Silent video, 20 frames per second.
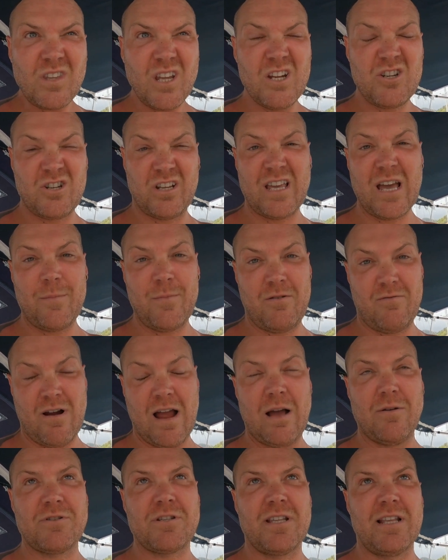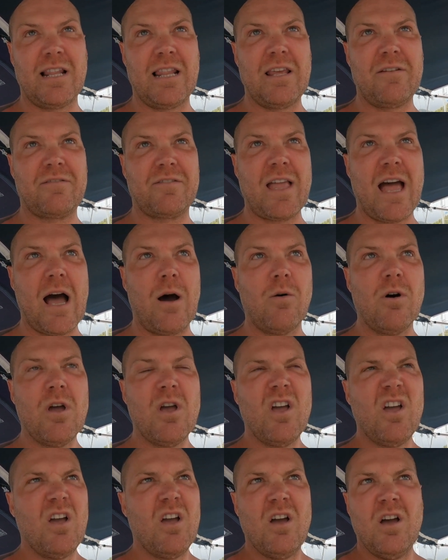it should get me round to the lift out.
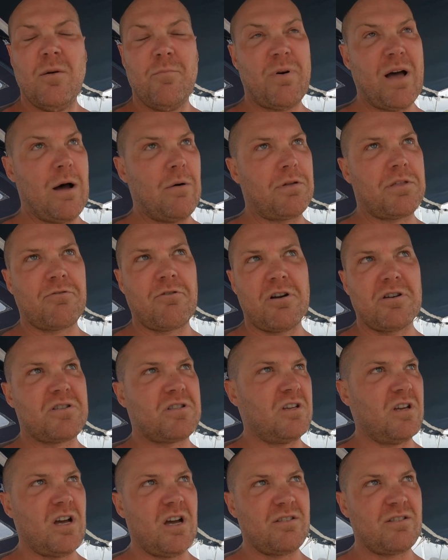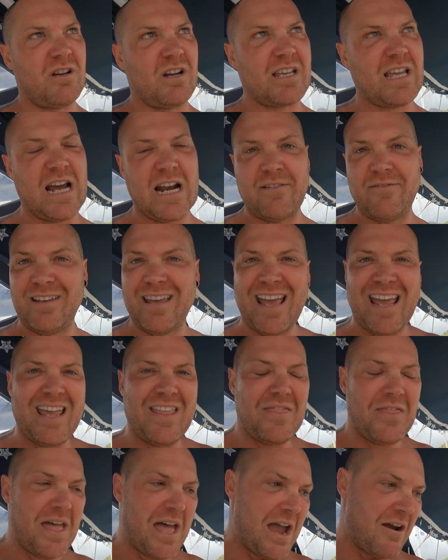Bow thrusters, I can't even get
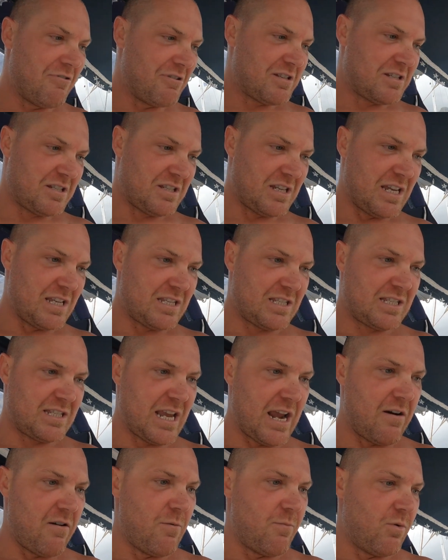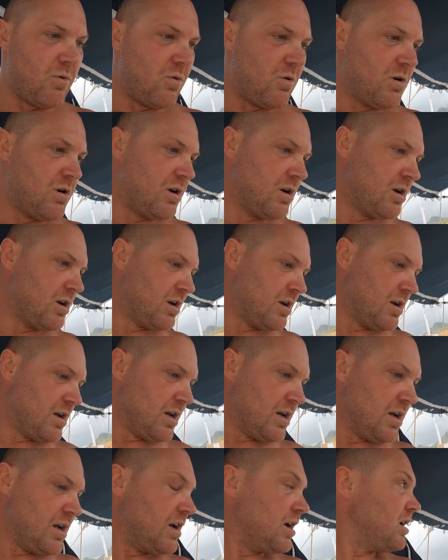in there. It's, it's terrible.
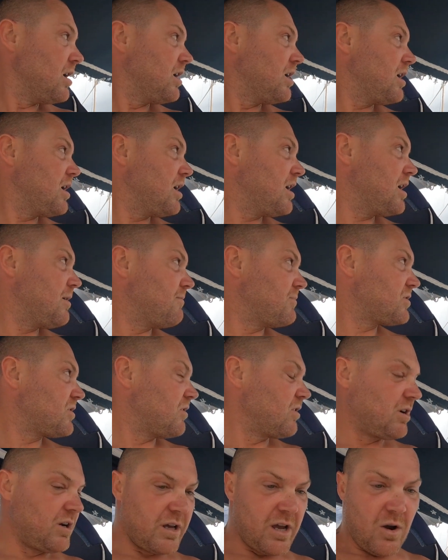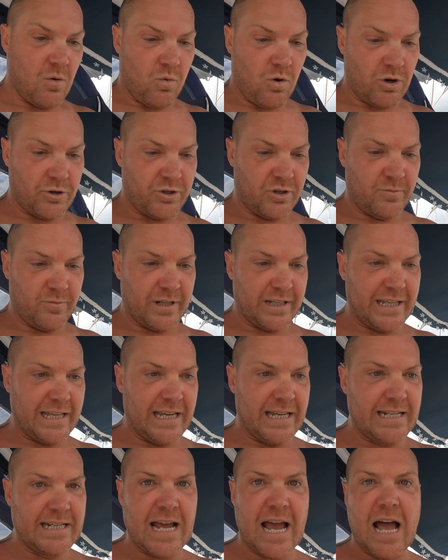Um, so I'm gonna go wash all my
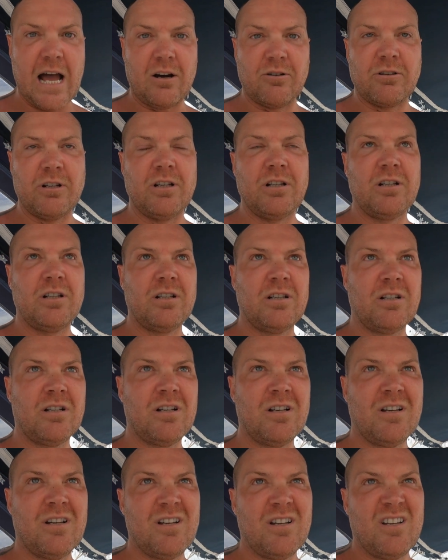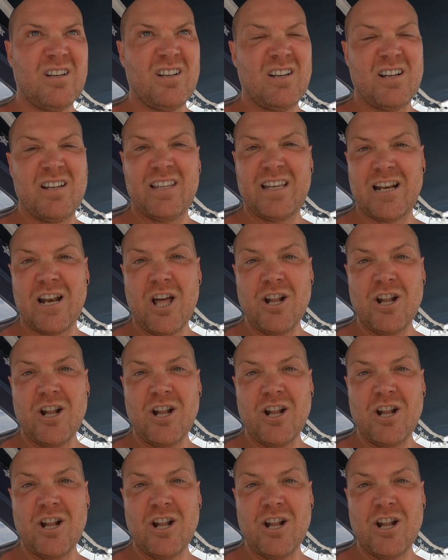gear down and then